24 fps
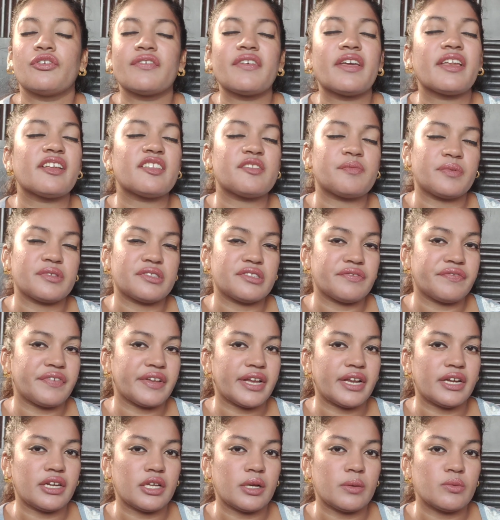you're very
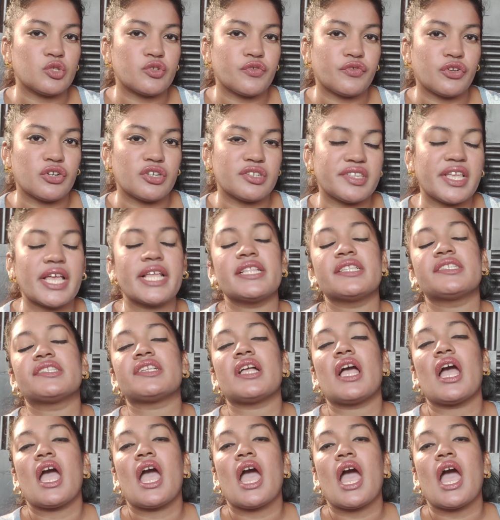specific in terms of your sense,